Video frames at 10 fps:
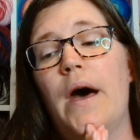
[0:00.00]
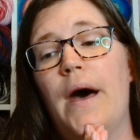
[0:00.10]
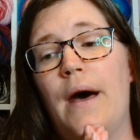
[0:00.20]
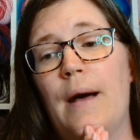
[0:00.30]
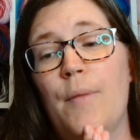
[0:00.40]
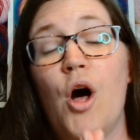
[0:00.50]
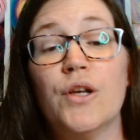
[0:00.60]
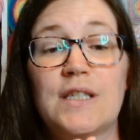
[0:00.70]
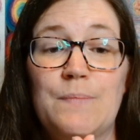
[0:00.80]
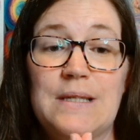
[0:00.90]

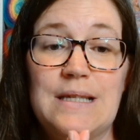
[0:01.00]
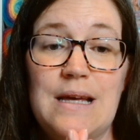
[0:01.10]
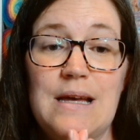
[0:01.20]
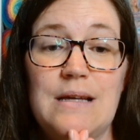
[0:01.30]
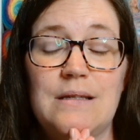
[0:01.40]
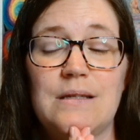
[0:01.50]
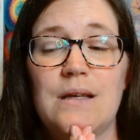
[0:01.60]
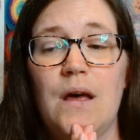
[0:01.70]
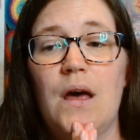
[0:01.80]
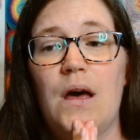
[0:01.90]
hospices,
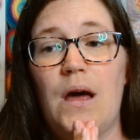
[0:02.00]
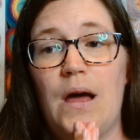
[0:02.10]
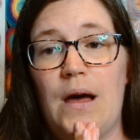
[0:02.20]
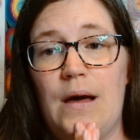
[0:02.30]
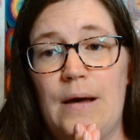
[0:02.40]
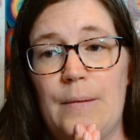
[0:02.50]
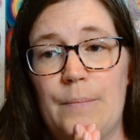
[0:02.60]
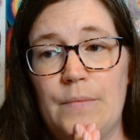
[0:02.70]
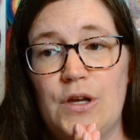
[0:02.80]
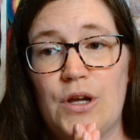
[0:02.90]
you